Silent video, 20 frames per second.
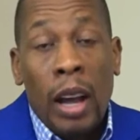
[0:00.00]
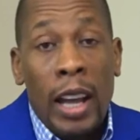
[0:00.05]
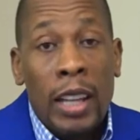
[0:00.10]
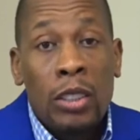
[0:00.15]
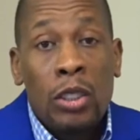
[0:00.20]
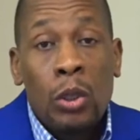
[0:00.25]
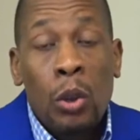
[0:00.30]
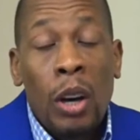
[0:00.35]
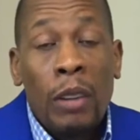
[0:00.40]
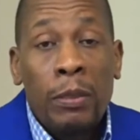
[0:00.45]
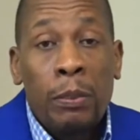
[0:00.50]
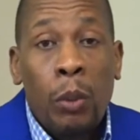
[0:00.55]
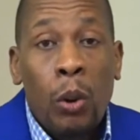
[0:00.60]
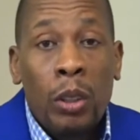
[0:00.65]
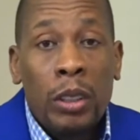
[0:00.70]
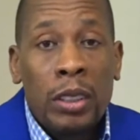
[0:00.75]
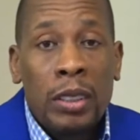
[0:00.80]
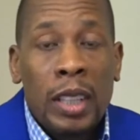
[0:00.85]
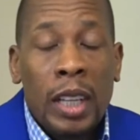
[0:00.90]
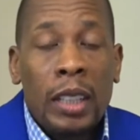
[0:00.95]
as you have
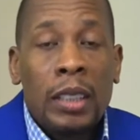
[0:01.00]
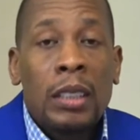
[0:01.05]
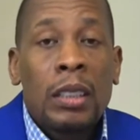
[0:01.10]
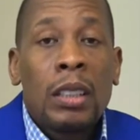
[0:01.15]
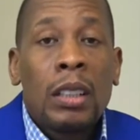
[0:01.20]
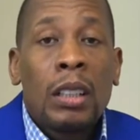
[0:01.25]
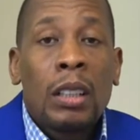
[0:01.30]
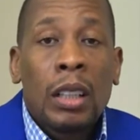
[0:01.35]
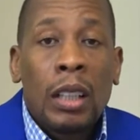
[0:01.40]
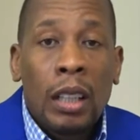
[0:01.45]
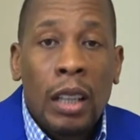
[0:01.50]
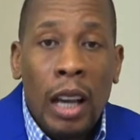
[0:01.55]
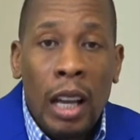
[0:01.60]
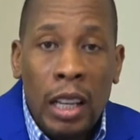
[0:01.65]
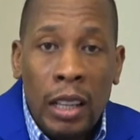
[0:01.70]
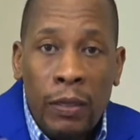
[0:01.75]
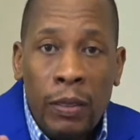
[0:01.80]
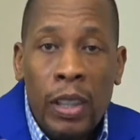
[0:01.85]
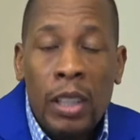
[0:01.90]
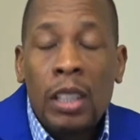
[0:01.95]
both said,
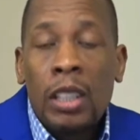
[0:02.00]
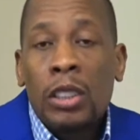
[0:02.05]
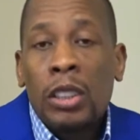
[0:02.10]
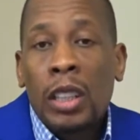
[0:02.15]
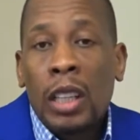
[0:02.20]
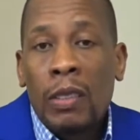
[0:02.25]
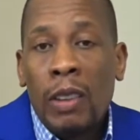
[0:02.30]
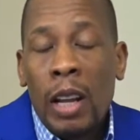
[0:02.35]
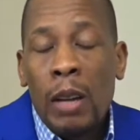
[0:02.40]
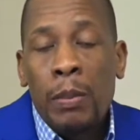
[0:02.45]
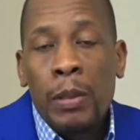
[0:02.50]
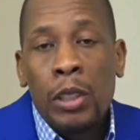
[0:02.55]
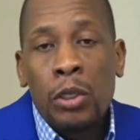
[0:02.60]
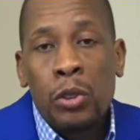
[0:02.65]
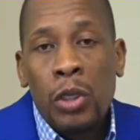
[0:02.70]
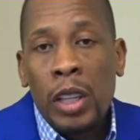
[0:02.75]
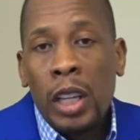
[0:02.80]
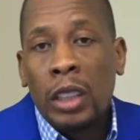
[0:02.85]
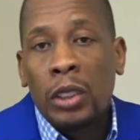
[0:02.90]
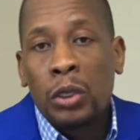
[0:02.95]
elevate the
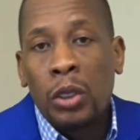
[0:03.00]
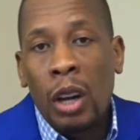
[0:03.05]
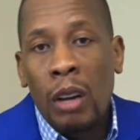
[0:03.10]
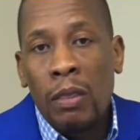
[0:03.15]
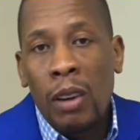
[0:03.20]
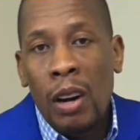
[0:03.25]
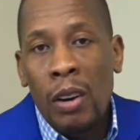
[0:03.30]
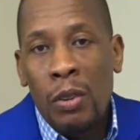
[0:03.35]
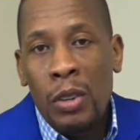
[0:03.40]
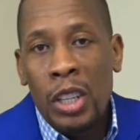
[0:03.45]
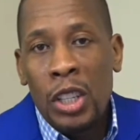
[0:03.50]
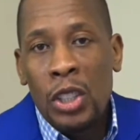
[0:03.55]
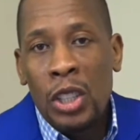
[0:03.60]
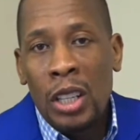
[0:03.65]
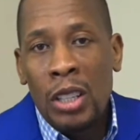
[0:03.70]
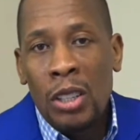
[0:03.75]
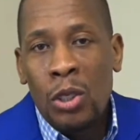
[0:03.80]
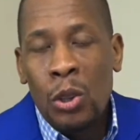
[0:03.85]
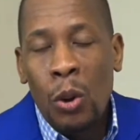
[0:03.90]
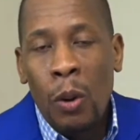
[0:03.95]
development trajectory of our
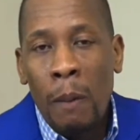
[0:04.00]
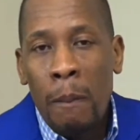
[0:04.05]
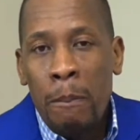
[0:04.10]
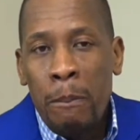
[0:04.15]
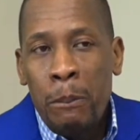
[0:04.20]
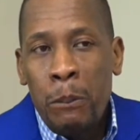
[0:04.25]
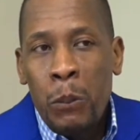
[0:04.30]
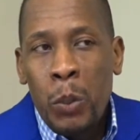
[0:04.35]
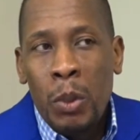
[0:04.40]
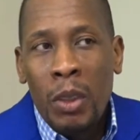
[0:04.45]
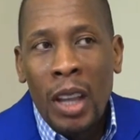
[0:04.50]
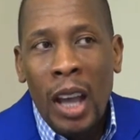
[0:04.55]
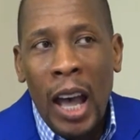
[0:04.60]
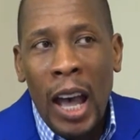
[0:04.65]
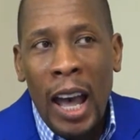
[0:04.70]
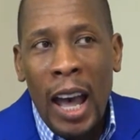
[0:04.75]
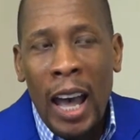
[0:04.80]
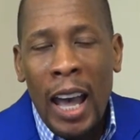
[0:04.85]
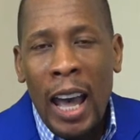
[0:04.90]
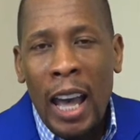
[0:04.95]
region. So
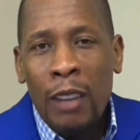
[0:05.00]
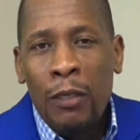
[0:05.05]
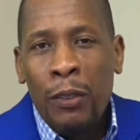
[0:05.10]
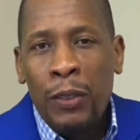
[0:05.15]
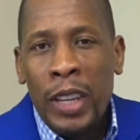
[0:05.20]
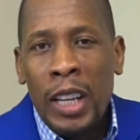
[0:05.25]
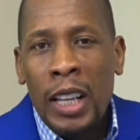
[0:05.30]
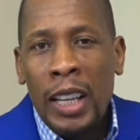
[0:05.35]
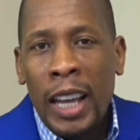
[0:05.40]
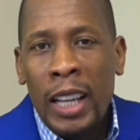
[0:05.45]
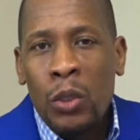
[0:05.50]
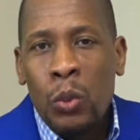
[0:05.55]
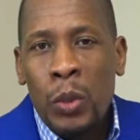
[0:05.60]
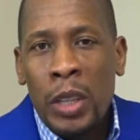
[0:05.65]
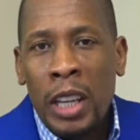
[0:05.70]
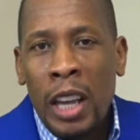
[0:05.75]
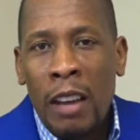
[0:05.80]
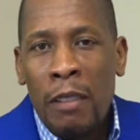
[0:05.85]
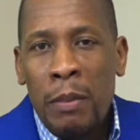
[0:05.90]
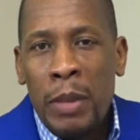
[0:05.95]
I feel that
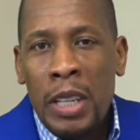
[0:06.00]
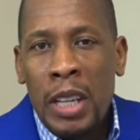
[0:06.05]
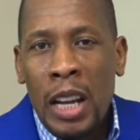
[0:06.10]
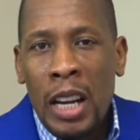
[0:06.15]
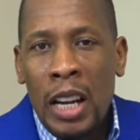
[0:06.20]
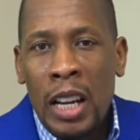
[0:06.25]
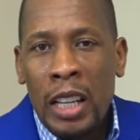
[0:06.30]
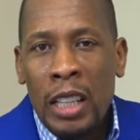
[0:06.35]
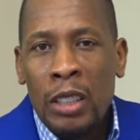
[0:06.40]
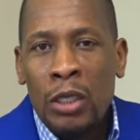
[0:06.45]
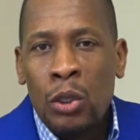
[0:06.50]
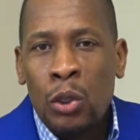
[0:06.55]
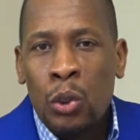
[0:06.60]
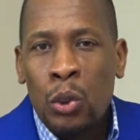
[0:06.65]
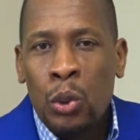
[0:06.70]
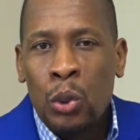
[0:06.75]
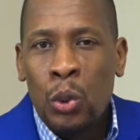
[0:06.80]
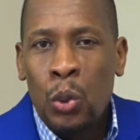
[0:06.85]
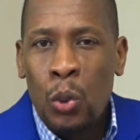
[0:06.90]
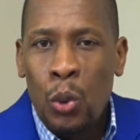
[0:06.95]
we have been a little
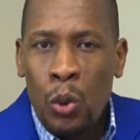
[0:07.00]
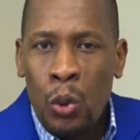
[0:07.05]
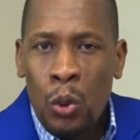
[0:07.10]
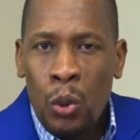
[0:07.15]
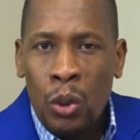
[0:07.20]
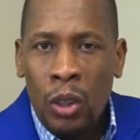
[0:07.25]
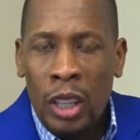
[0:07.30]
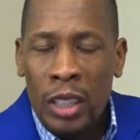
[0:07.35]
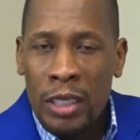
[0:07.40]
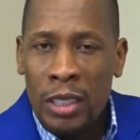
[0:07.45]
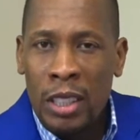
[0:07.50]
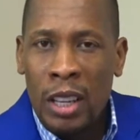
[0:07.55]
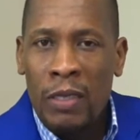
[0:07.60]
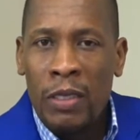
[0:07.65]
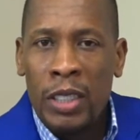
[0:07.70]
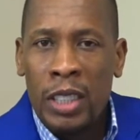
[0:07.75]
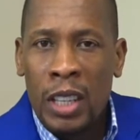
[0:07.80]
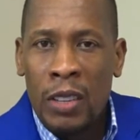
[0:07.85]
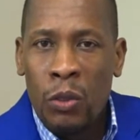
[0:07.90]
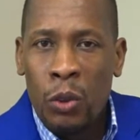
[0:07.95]
too
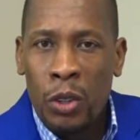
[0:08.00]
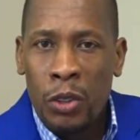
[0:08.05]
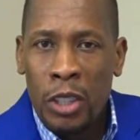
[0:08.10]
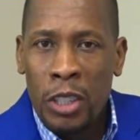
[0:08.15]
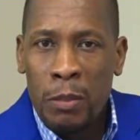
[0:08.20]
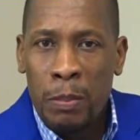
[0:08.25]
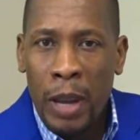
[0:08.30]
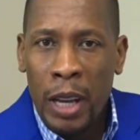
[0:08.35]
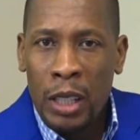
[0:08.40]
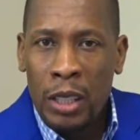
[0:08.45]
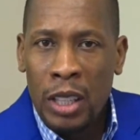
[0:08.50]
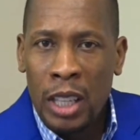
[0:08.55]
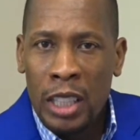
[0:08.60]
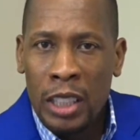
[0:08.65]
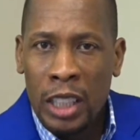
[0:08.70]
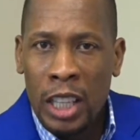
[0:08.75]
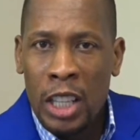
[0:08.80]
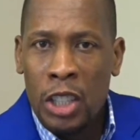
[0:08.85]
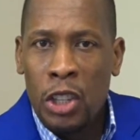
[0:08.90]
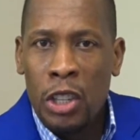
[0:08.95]
conservative with respect to
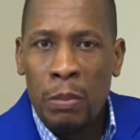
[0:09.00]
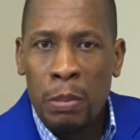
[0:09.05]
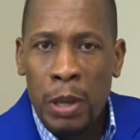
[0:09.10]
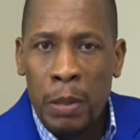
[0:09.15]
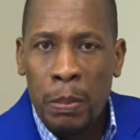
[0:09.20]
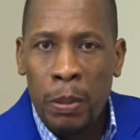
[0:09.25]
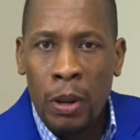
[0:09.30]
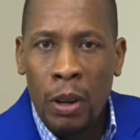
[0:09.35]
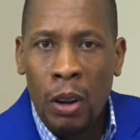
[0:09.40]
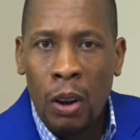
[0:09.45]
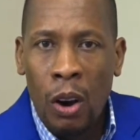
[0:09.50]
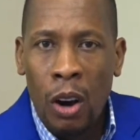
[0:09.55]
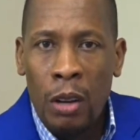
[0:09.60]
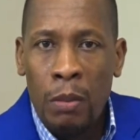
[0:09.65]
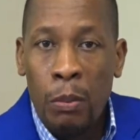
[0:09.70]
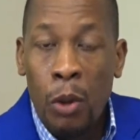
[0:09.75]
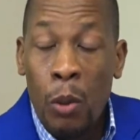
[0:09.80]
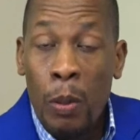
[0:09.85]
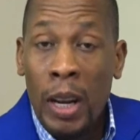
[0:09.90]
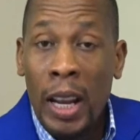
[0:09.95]
engaging people
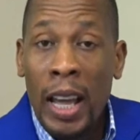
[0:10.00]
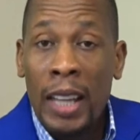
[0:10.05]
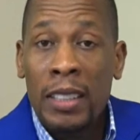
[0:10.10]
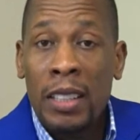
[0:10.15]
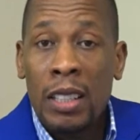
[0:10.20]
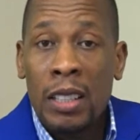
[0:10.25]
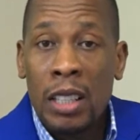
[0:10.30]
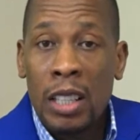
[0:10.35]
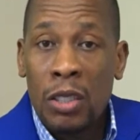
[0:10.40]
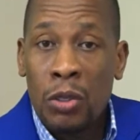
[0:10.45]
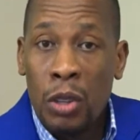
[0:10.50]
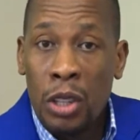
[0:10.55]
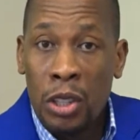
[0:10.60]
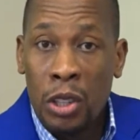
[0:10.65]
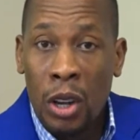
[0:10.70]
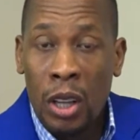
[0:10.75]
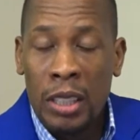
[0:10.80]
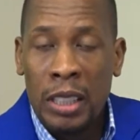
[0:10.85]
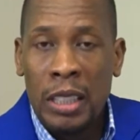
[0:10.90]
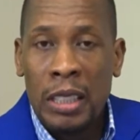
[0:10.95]
on mobilizing these
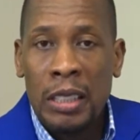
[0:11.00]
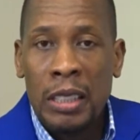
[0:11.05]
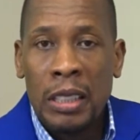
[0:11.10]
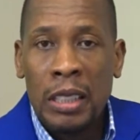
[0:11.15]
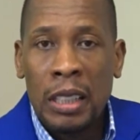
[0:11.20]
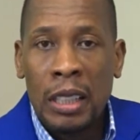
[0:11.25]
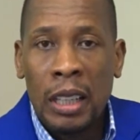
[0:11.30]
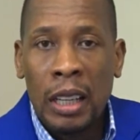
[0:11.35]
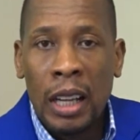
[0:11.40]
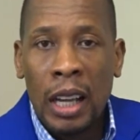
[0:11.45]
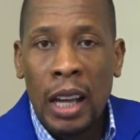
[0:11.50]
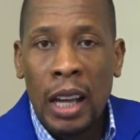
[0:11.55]
resources.